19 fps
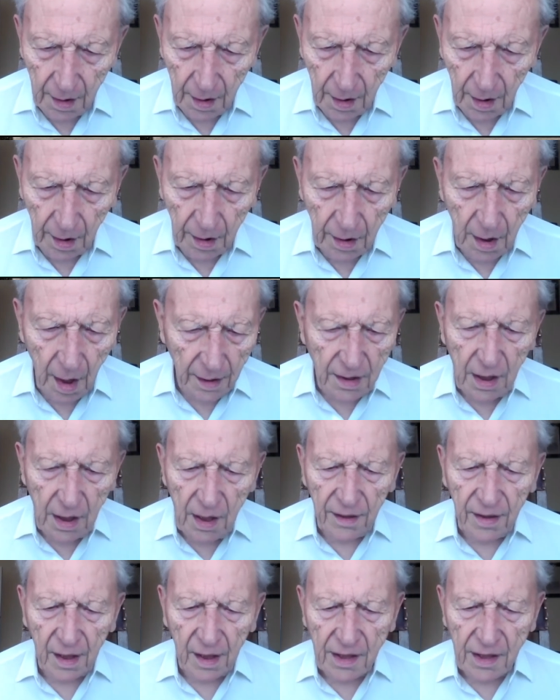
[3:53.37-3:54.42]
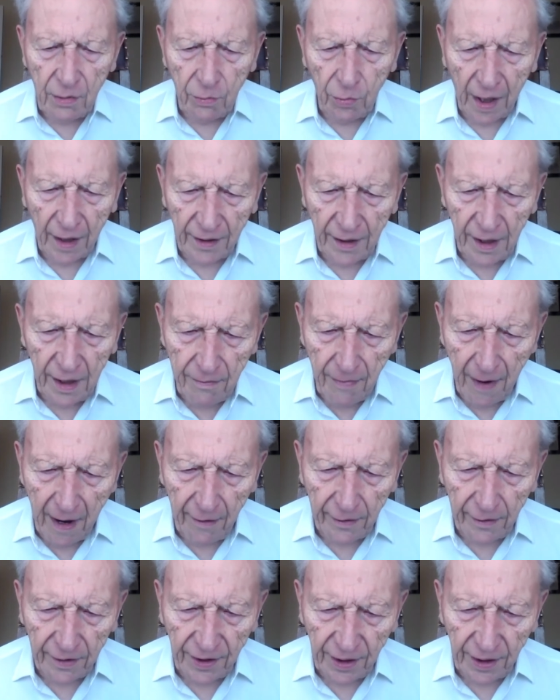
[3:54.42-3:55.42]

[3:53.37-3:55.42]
In 1931, he married